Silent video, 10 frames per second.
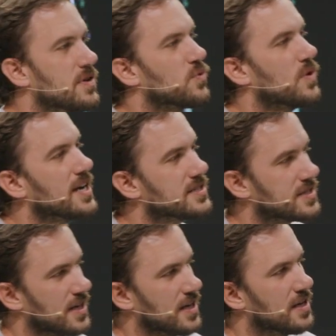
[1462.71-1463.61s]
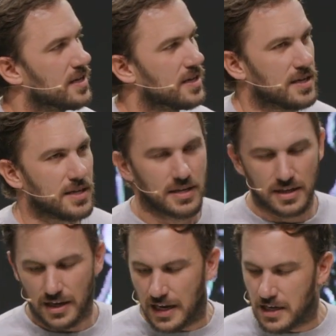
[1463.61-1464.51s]
rested
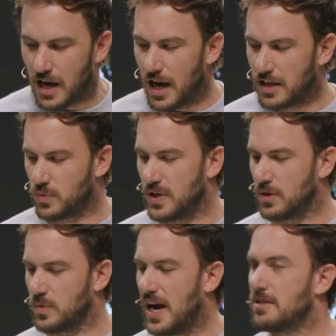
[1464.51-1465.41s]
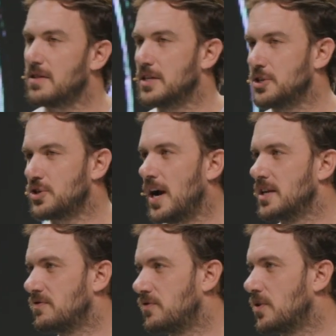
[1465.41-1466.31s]
in God's will rather than trying
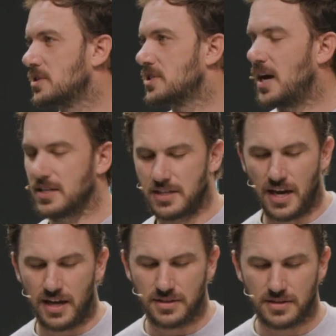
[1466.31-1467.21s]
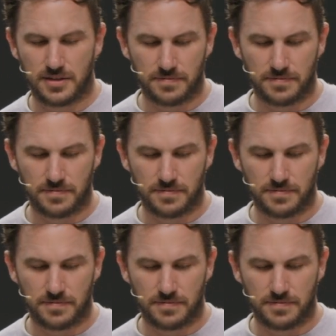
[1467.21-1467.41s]
to force God's hand.